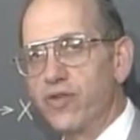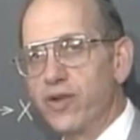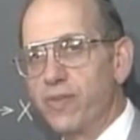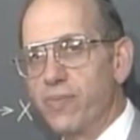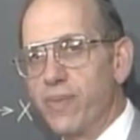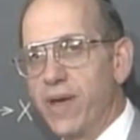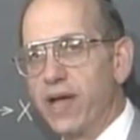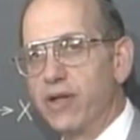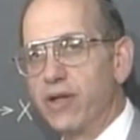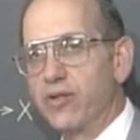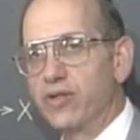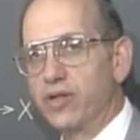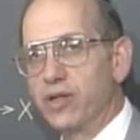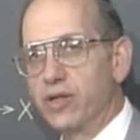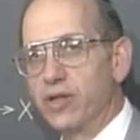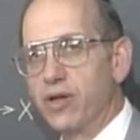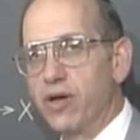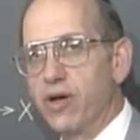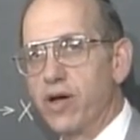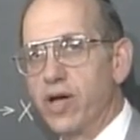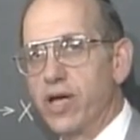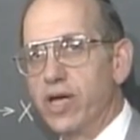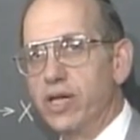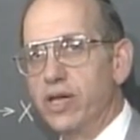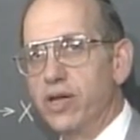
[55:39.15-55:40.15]
it about the
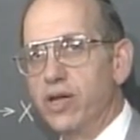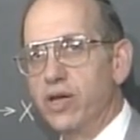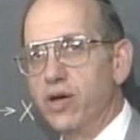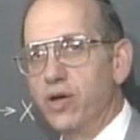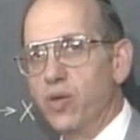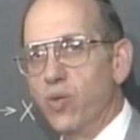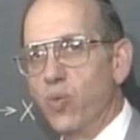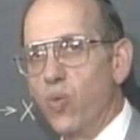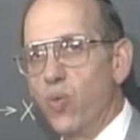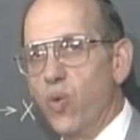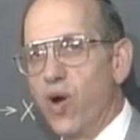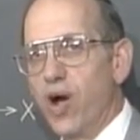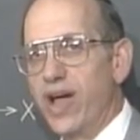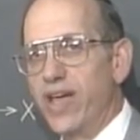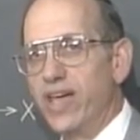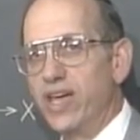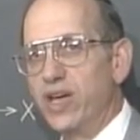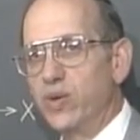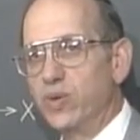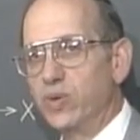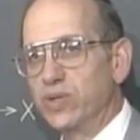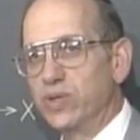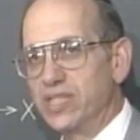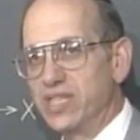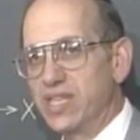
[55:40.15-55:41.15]
line y
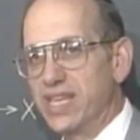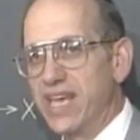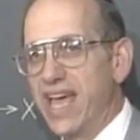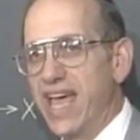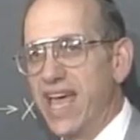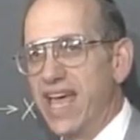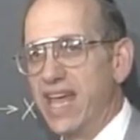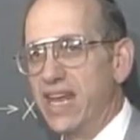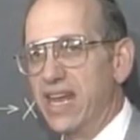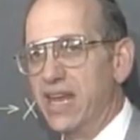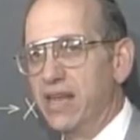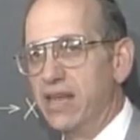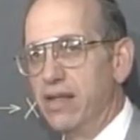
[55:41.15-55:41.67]
equals 10.